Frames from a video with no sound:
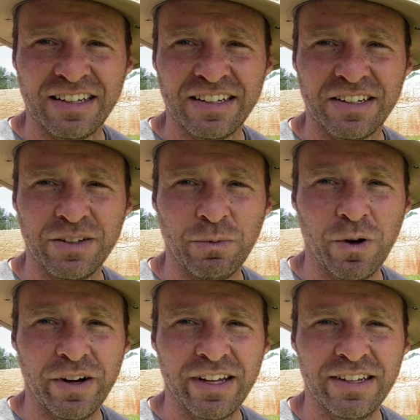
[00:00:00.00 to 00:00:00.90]
Good
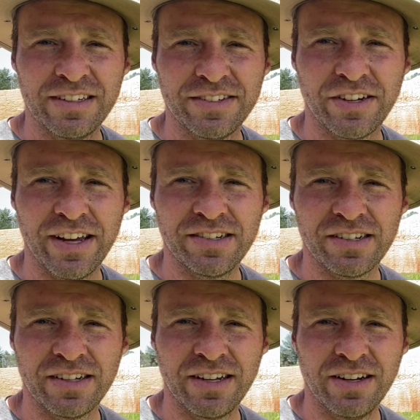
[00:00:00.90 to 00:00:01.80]
morning,
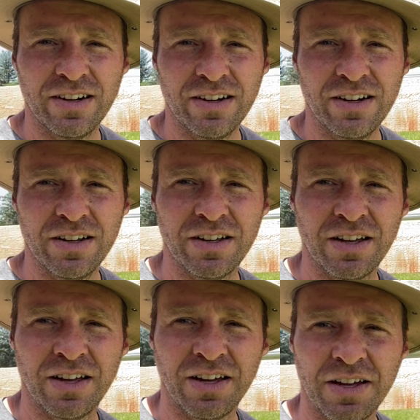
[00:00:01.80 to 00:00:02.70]
Jason here,
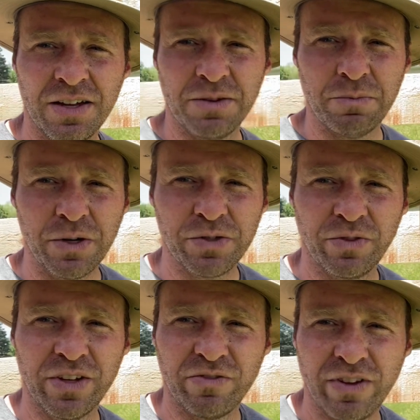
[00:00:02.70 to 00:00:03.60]

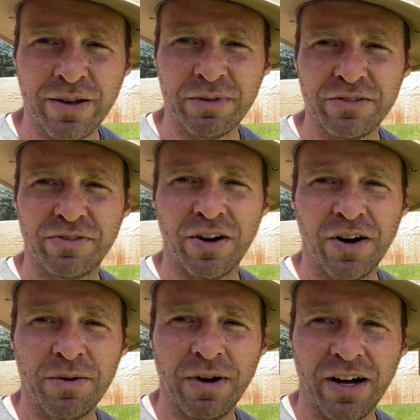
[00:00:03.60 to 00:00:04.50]
Birchfield Family
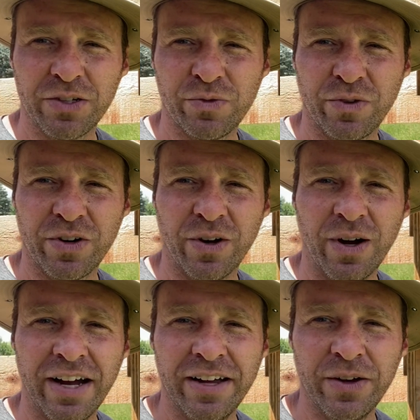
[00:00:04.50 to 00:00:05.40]
Farm, Oxford,
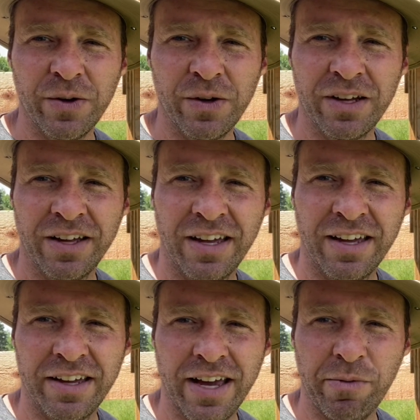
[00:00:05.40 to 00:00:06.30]
Ohio.
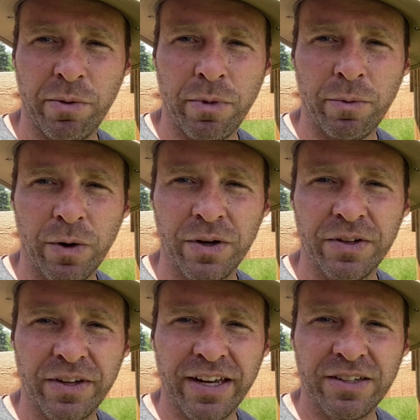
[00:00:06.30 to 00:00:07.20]
Happy
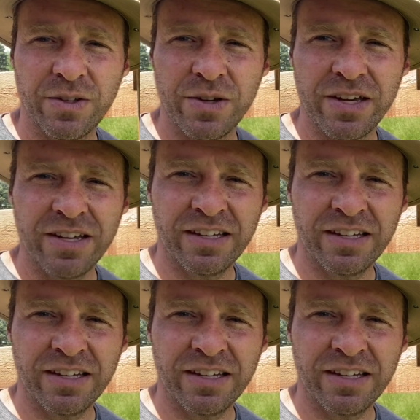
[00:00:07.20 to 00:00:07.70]
Memorial Day to you.